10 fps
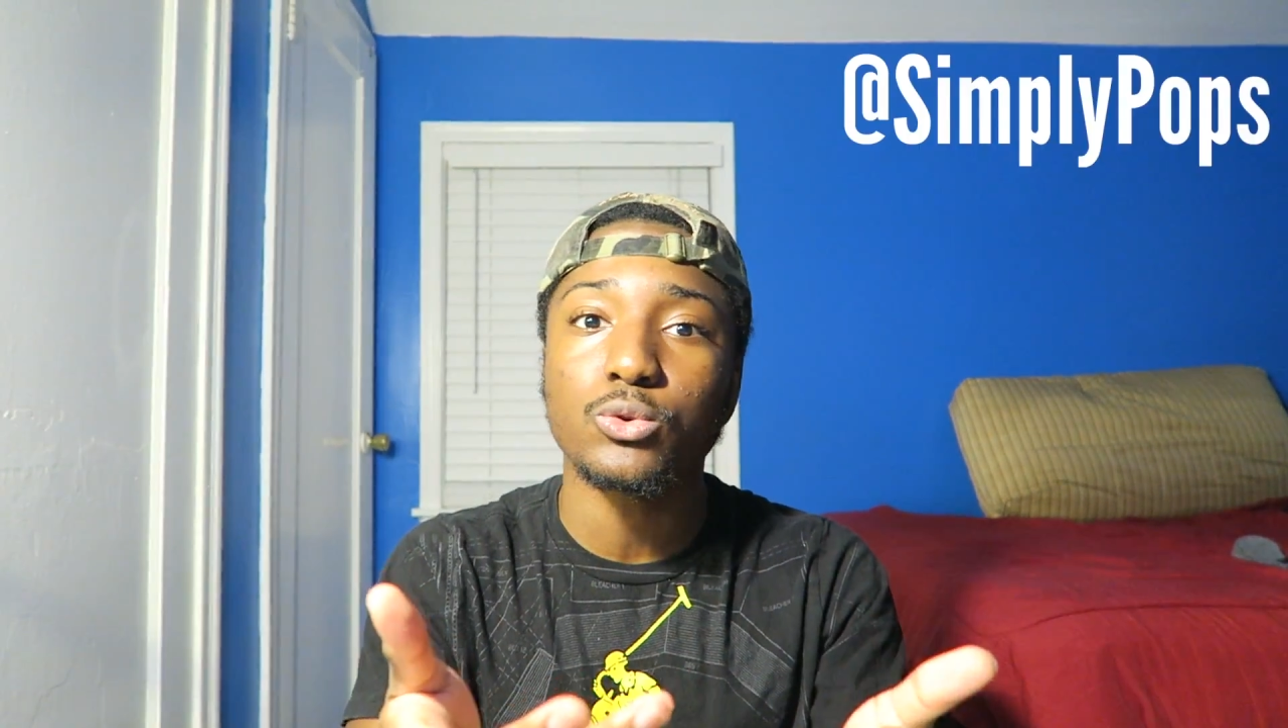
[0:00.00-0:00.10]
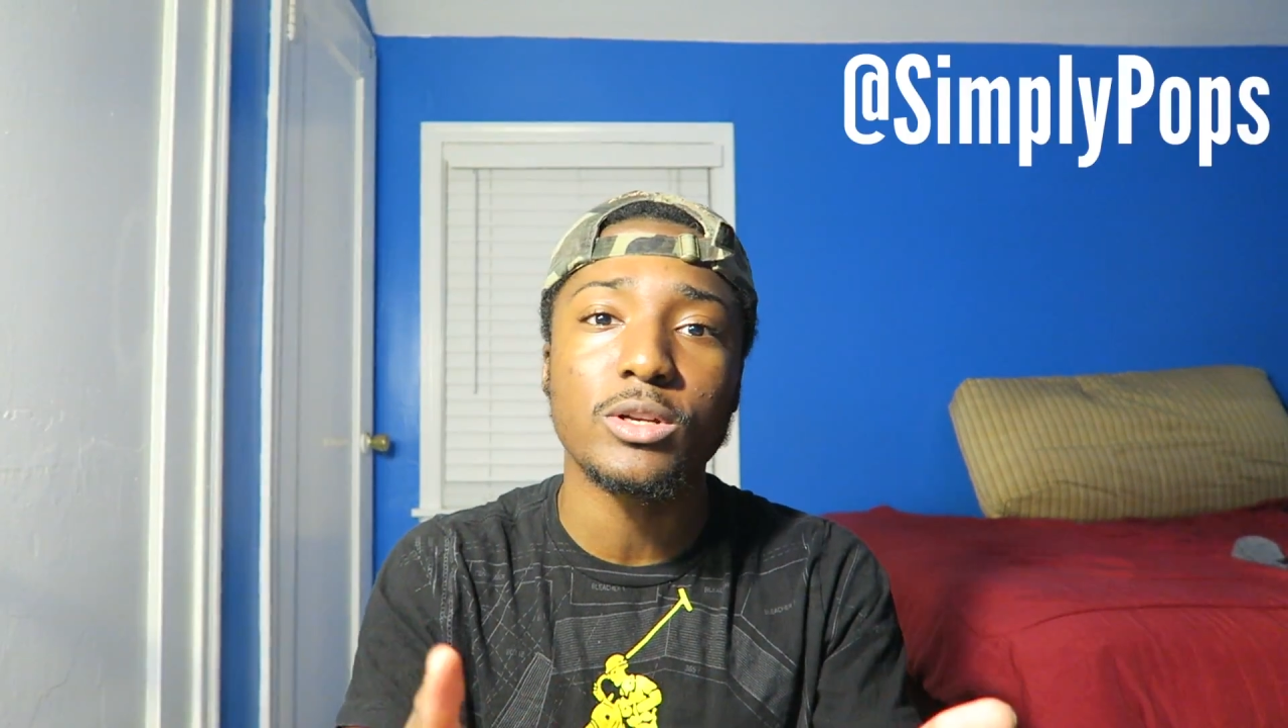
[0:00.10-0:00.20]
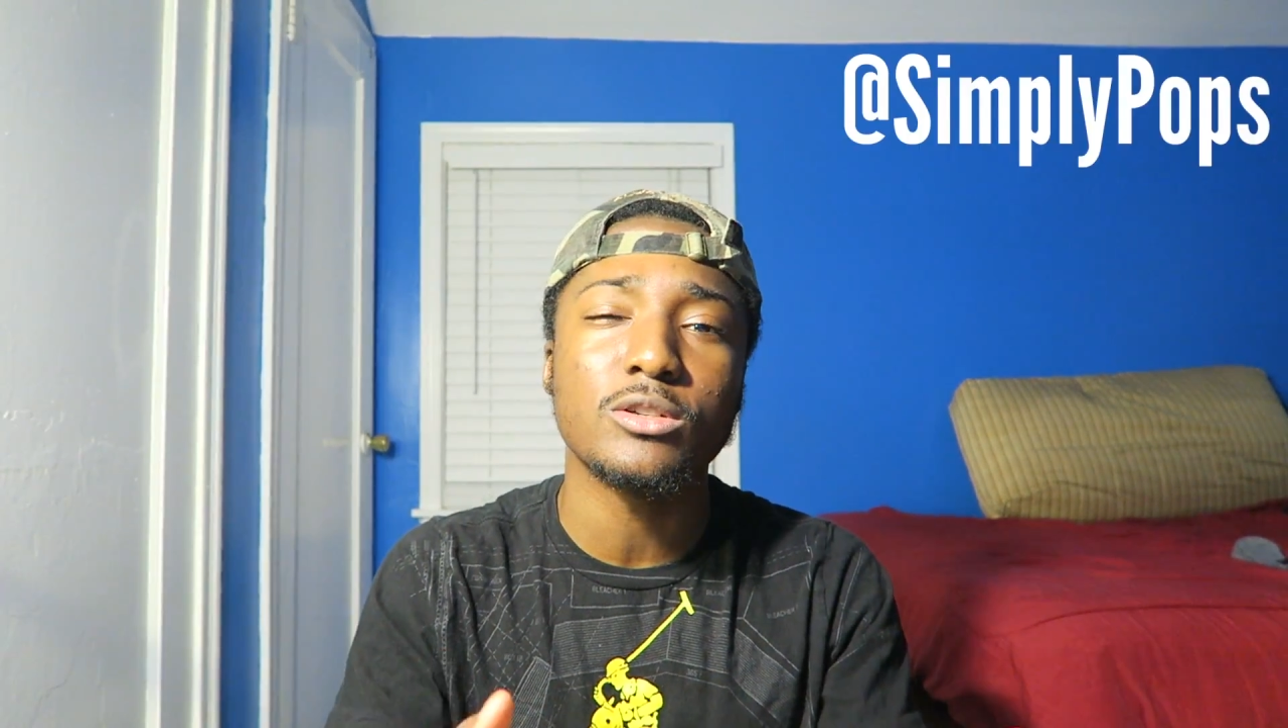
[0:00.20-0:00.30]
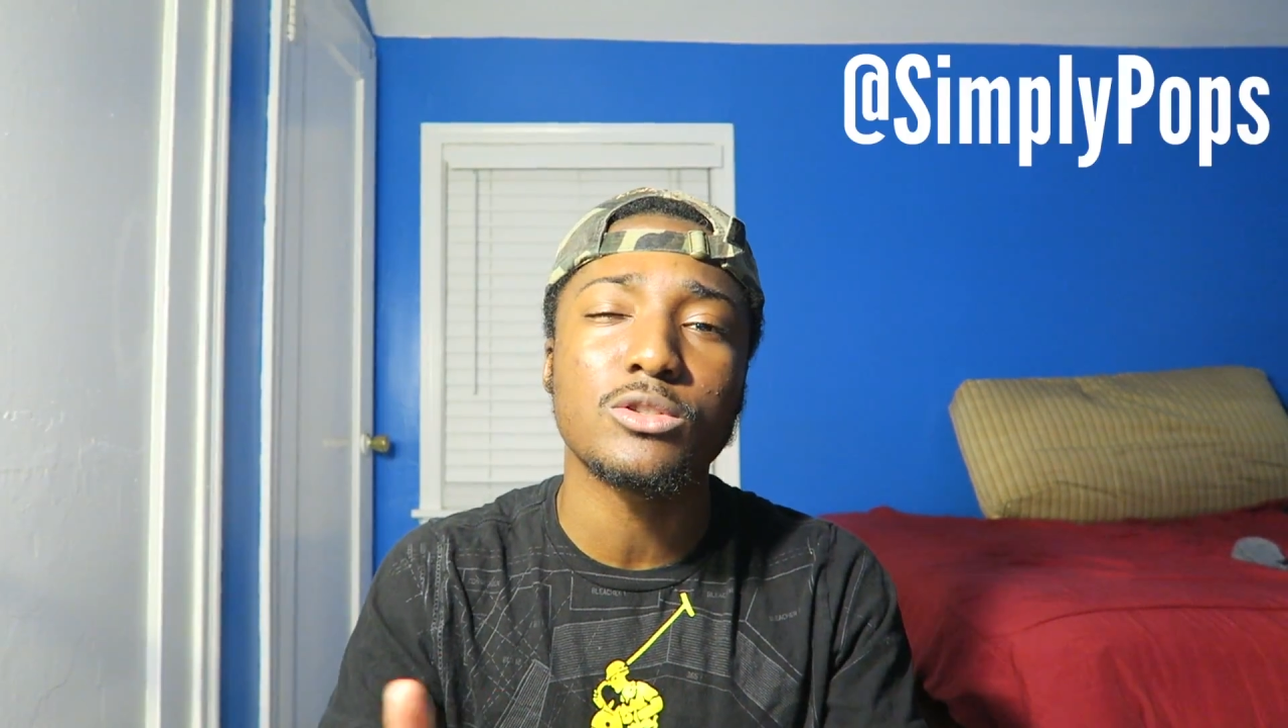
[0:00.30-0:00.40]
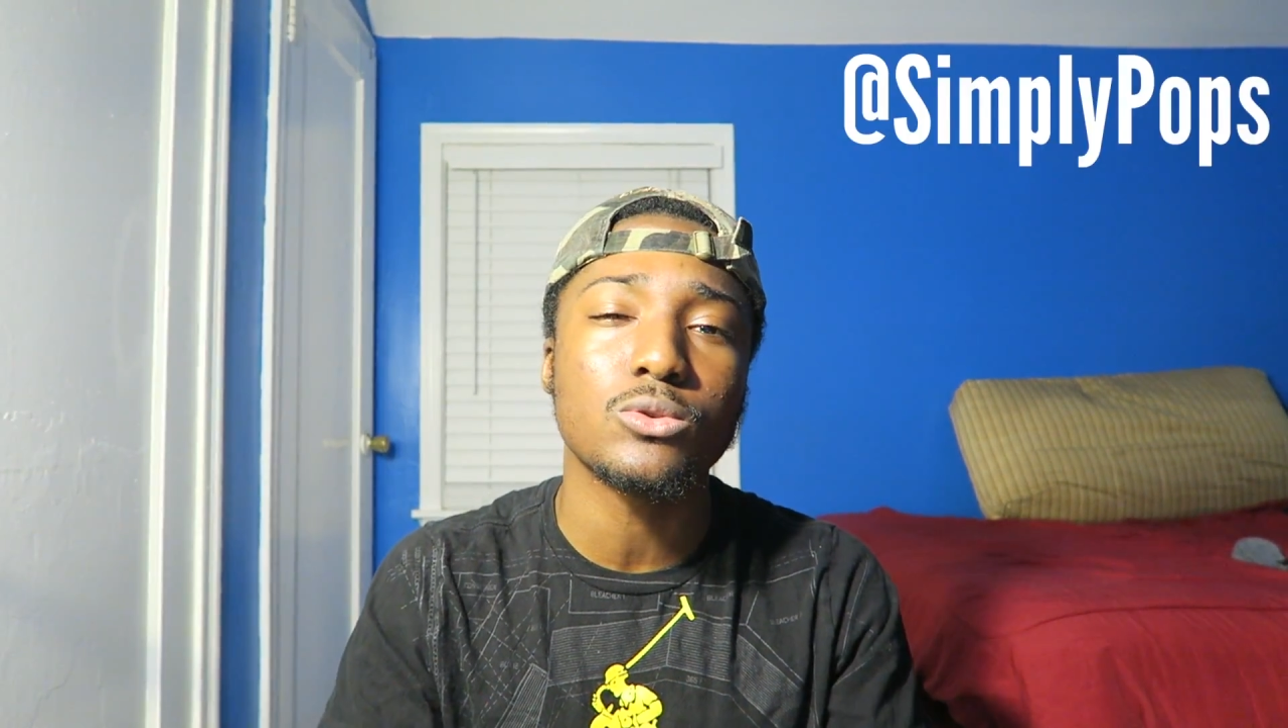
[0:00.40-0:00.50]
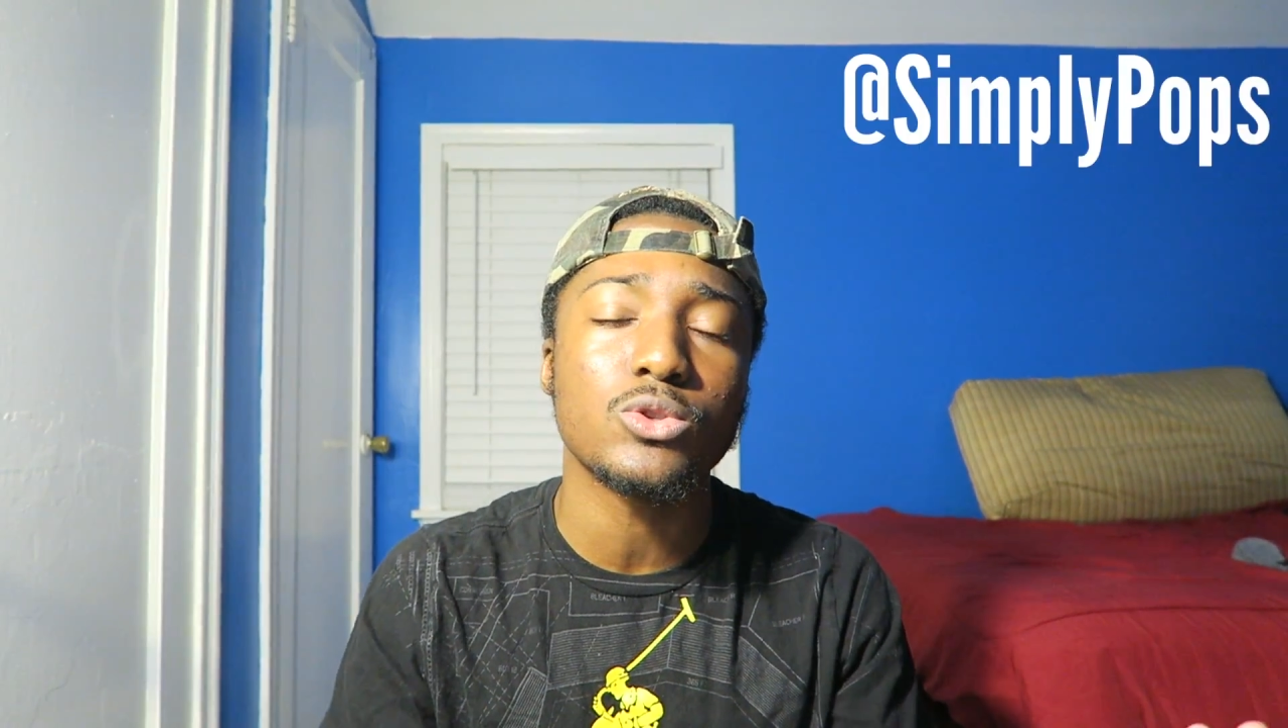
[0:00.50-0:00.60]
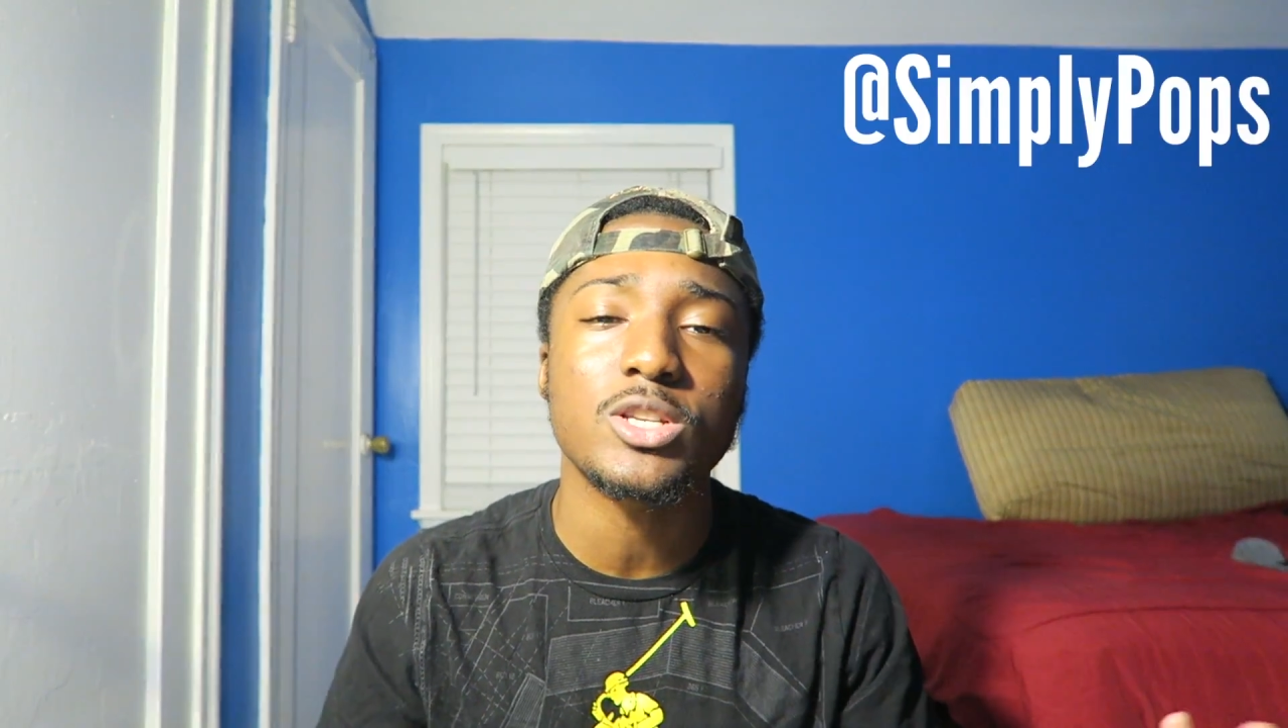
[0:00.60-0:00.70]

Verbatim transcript: Twitter too,